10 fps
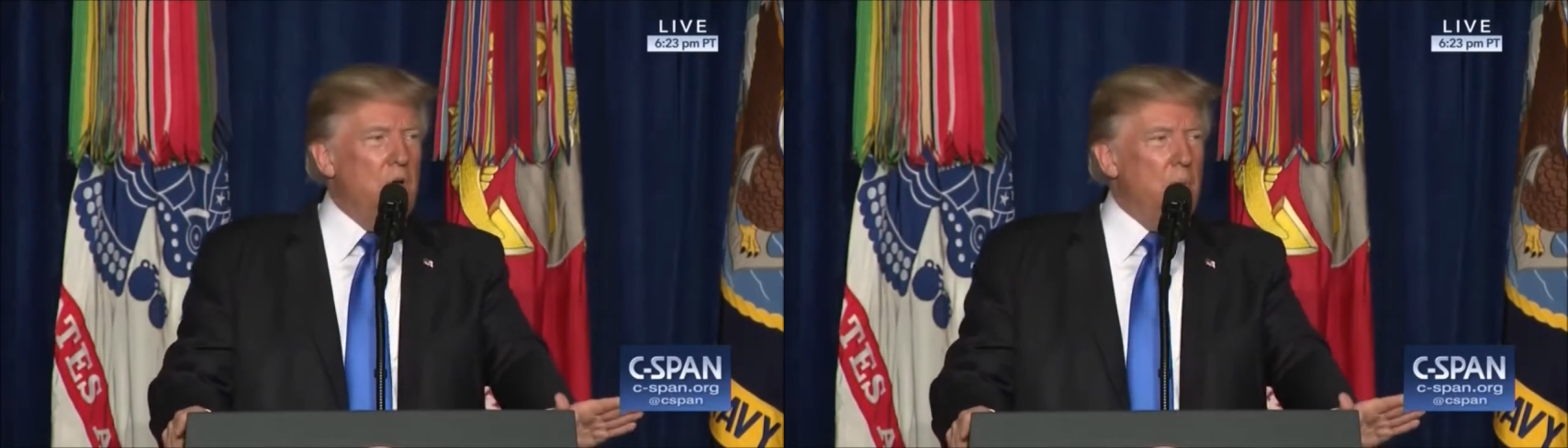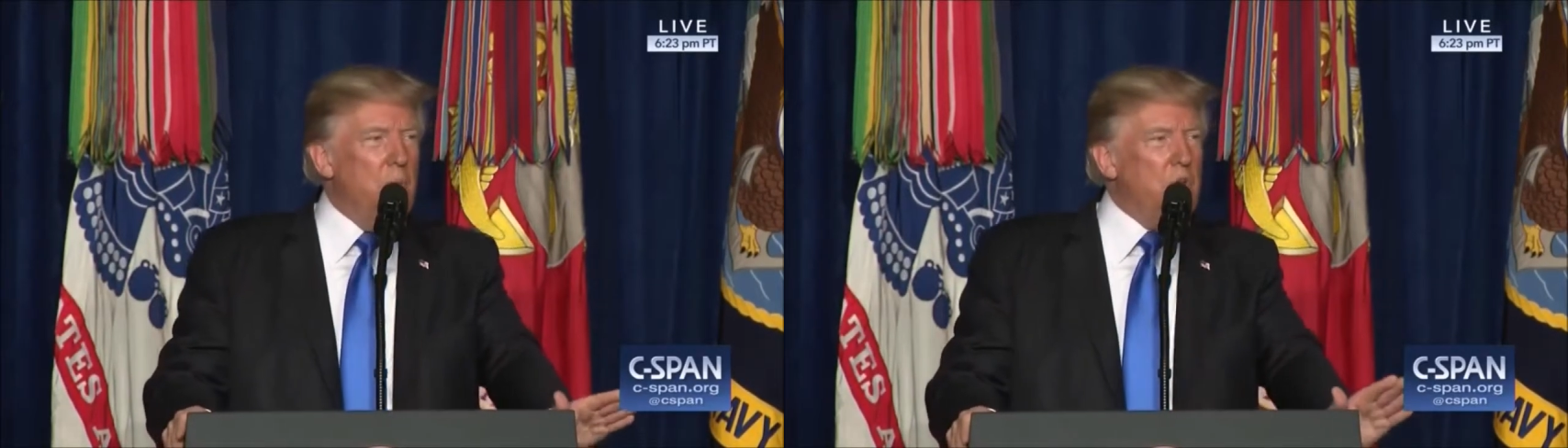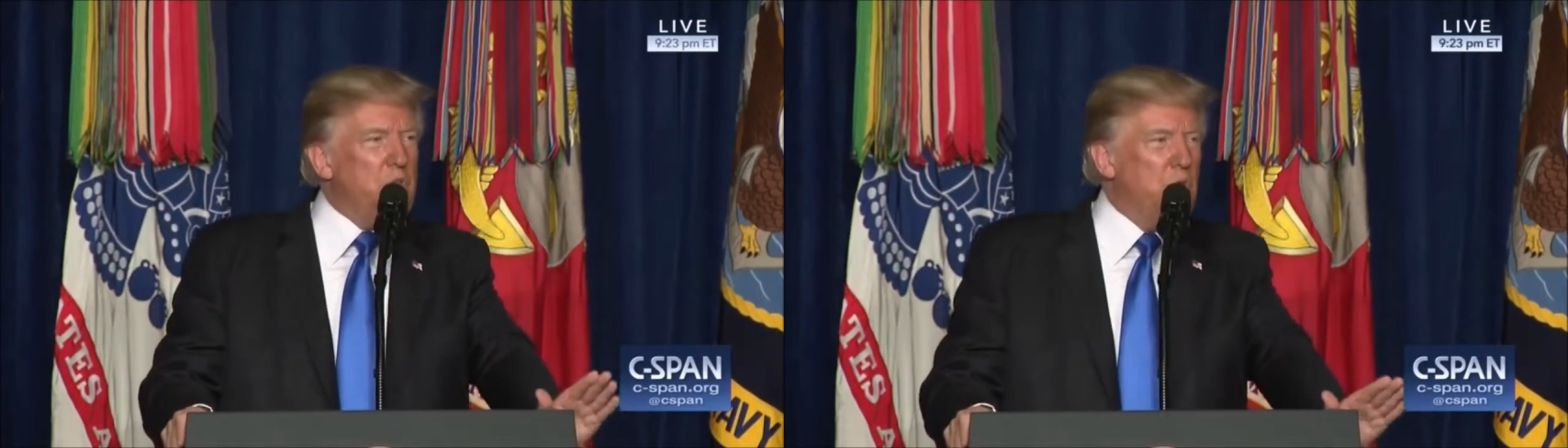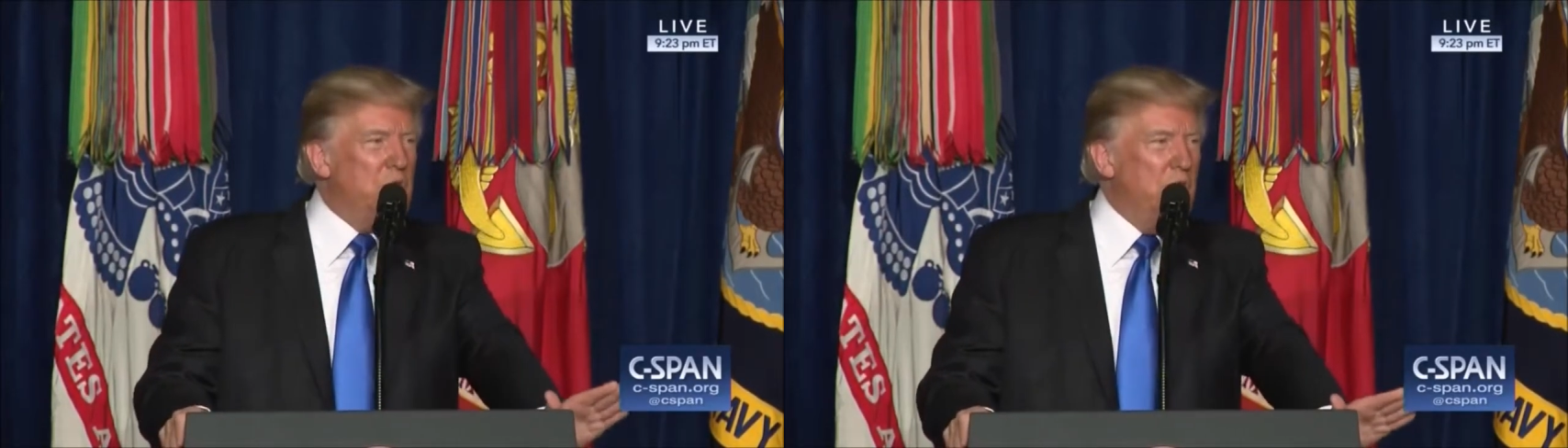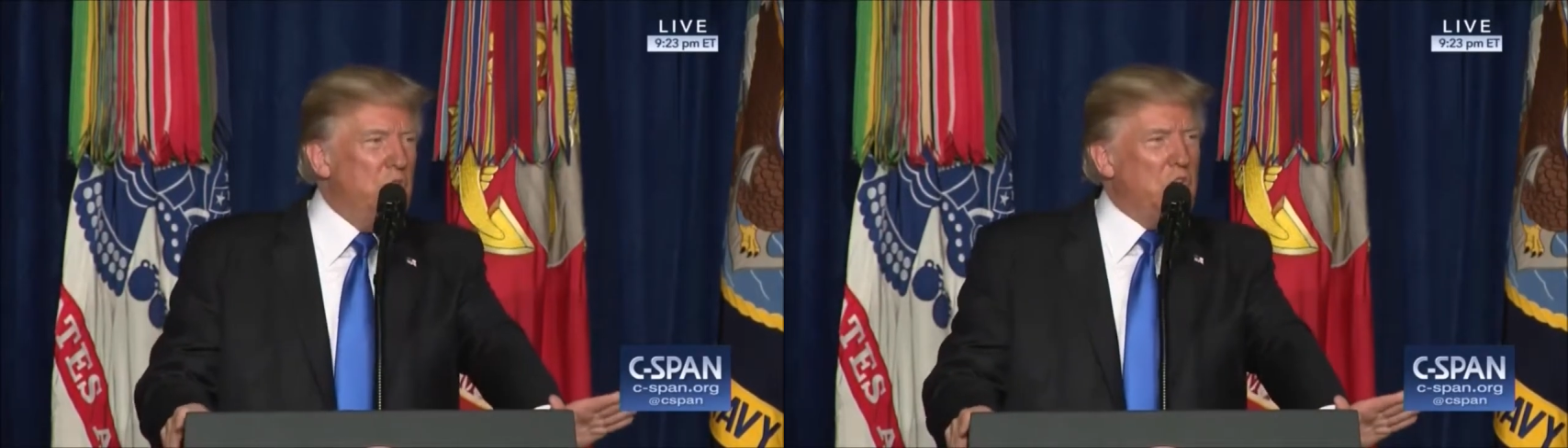But
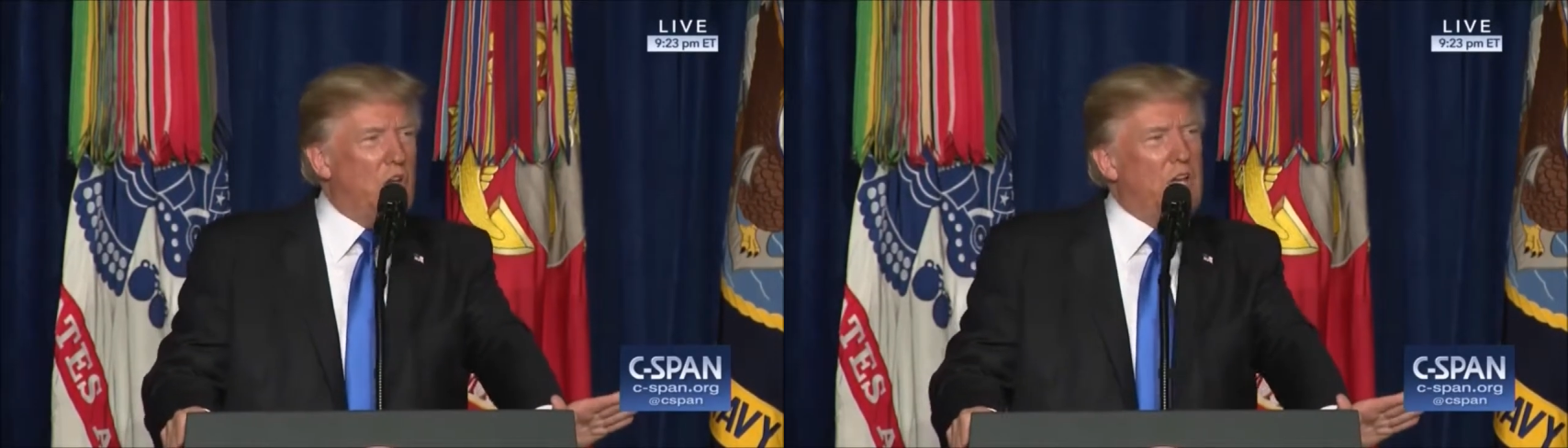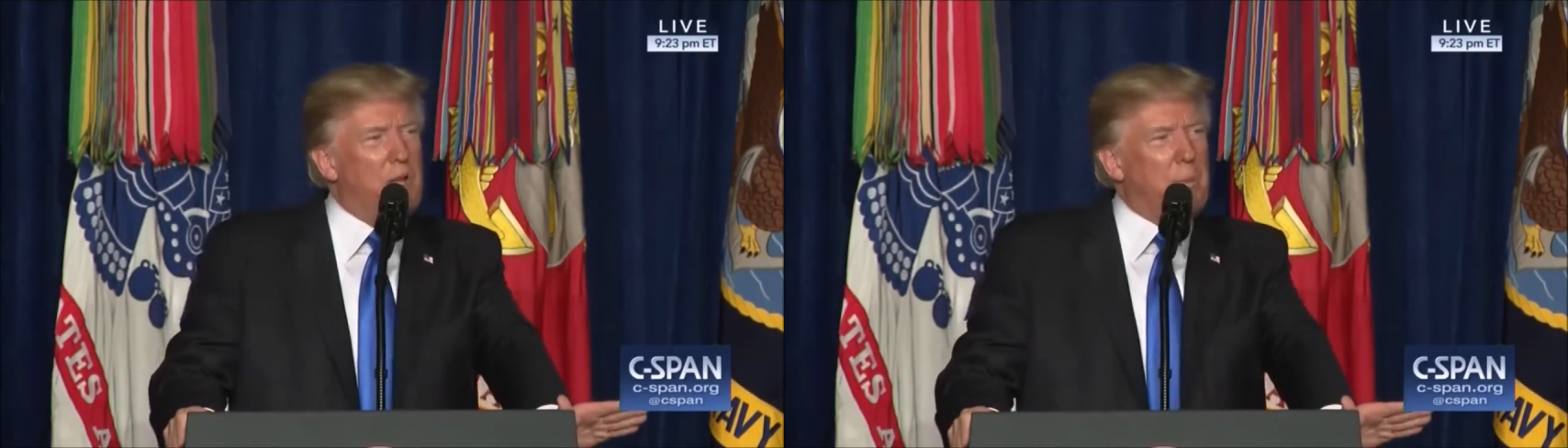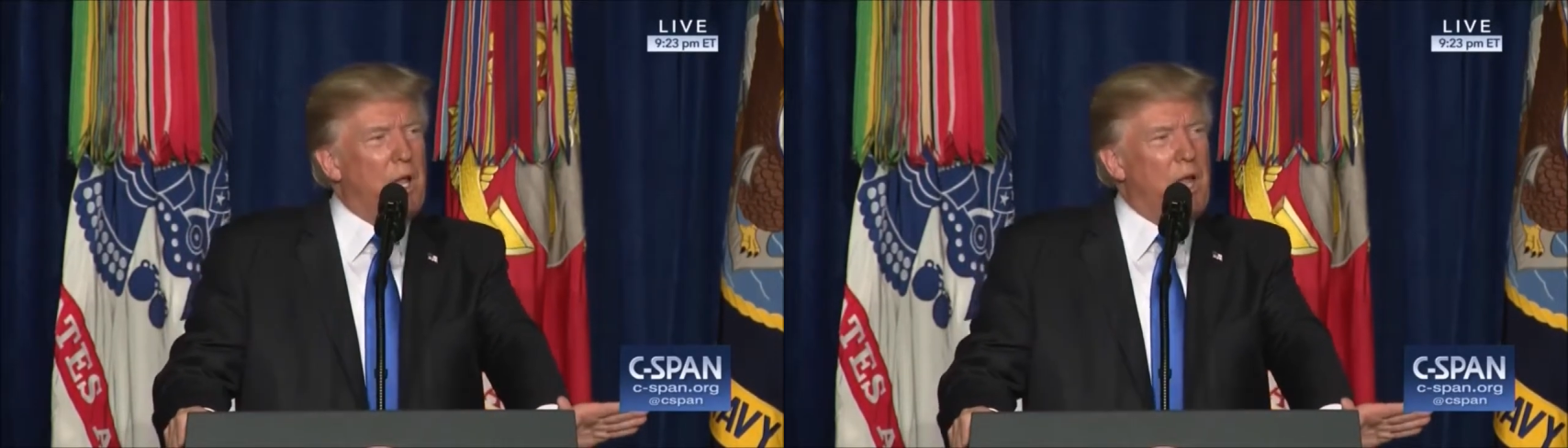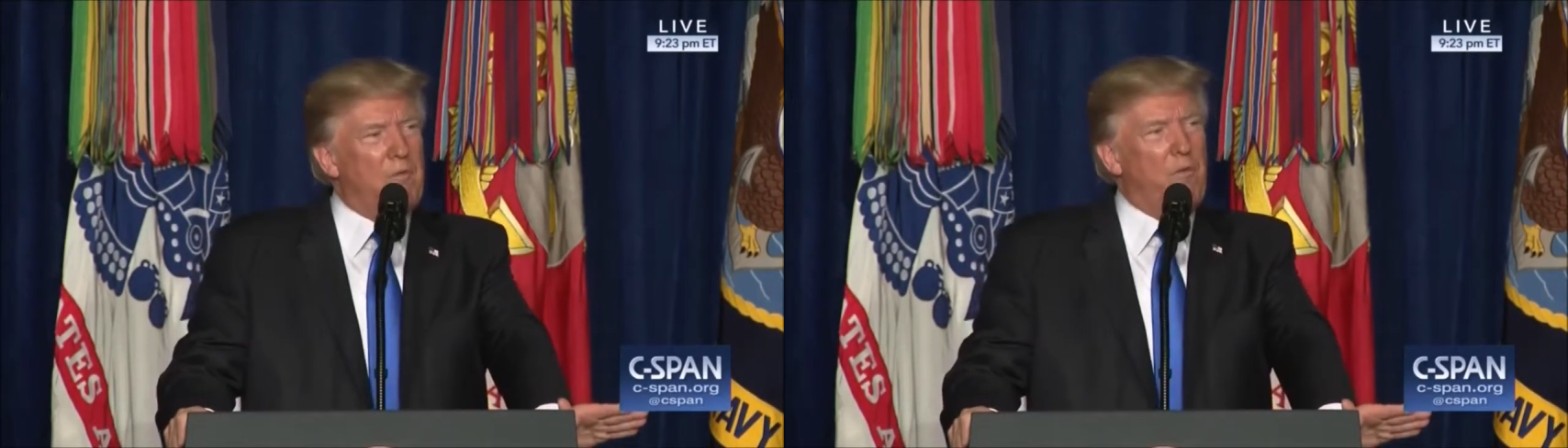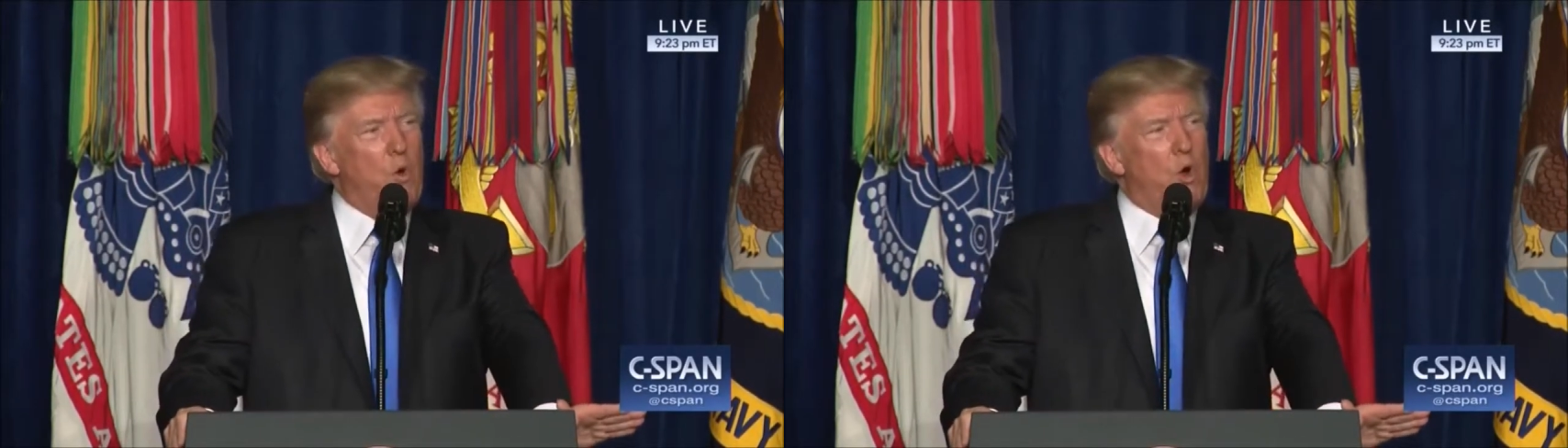strategically applied
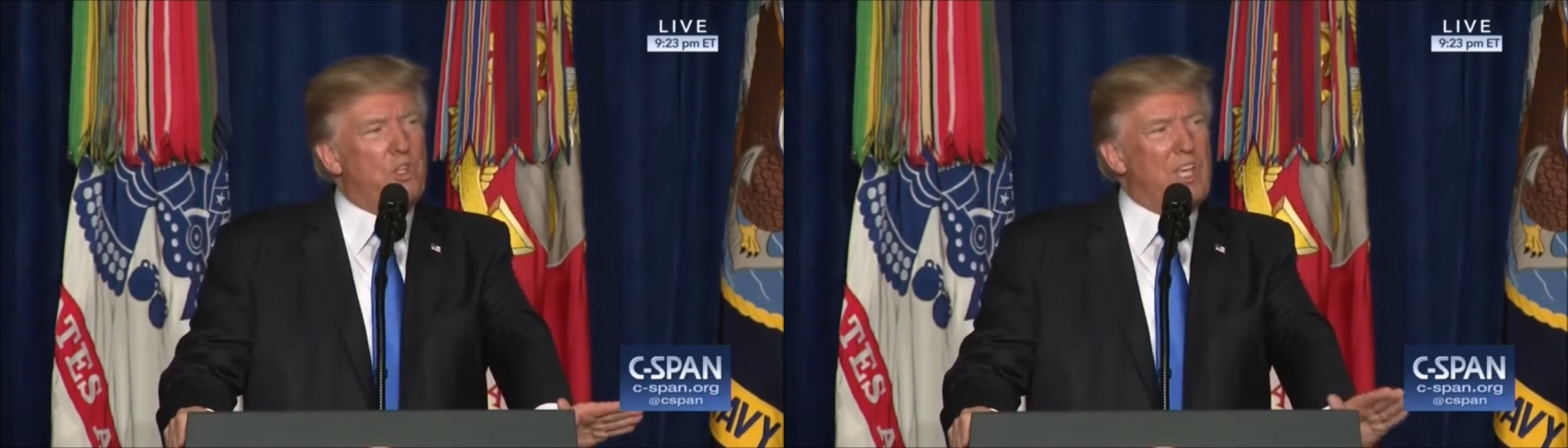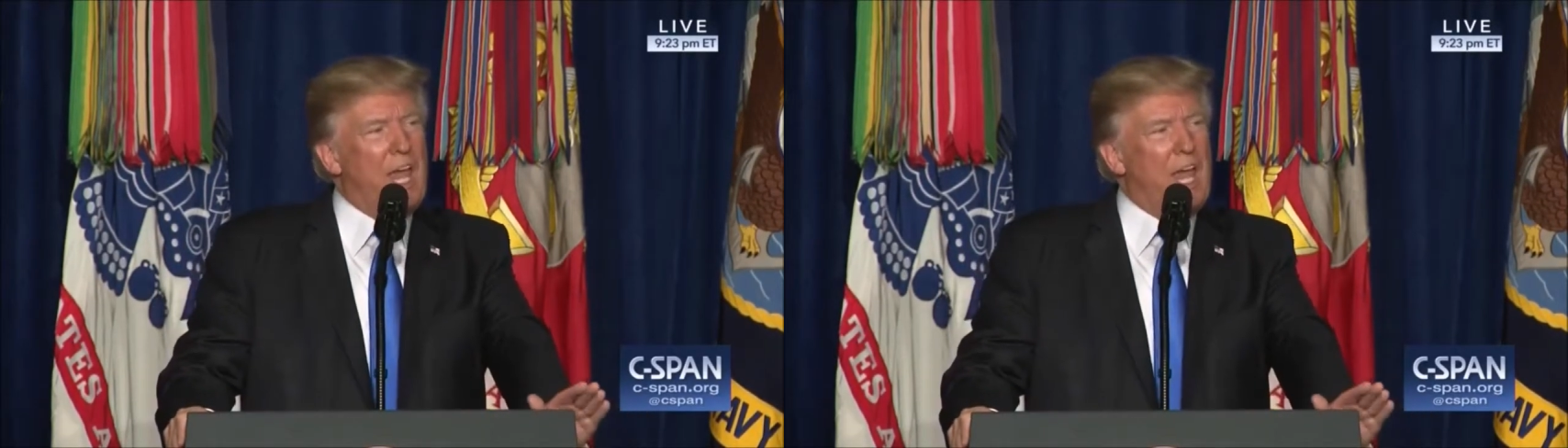force